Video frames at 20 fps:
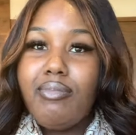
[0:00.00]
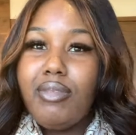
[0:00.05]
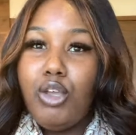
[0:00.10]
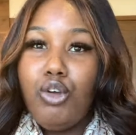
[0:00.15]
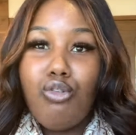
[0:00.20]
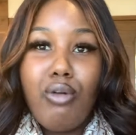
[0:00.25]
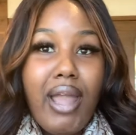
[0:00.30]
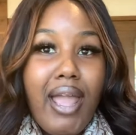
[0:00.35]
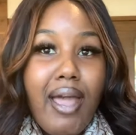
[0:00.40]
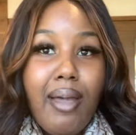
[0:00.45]

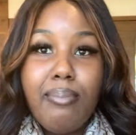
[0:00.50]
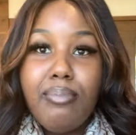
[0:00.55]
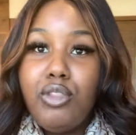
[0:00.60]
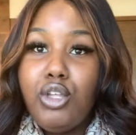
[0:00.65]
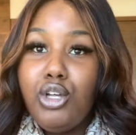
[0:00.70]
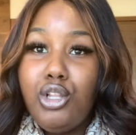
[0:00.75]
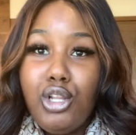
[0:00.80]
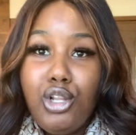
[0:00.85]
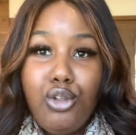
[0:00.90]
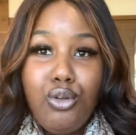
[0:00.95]
Grab the
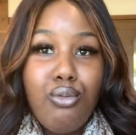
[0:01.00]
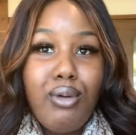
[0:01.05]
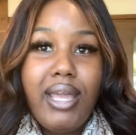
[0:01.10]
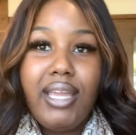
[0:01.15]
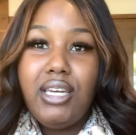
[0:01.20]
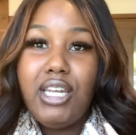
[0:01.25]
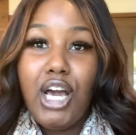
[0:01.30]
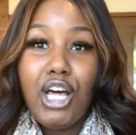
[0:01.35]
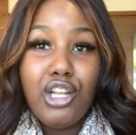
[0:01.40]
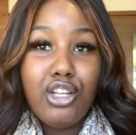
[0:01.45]
glue at
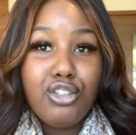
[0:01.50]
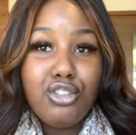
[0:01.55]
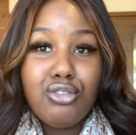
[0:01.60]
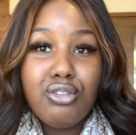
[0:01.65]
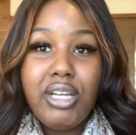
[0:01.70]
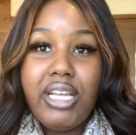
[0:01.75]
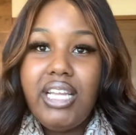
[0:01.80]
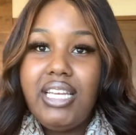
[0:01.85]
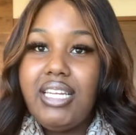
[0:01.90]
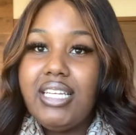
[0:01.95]
Dollar
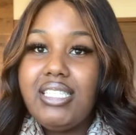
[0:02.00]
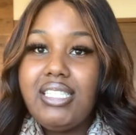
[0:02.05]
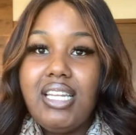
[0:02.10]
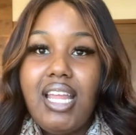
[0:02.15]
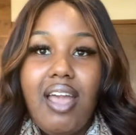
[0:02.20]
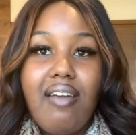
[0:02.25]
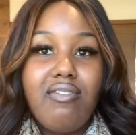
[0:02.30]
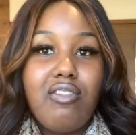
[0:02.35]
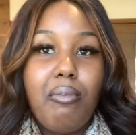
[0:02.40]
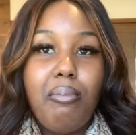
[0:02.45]
Tree. It doesn't
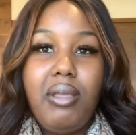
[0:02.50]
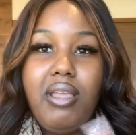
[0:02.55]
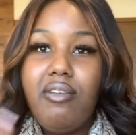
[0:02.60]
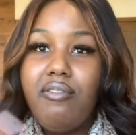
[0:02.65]
have to be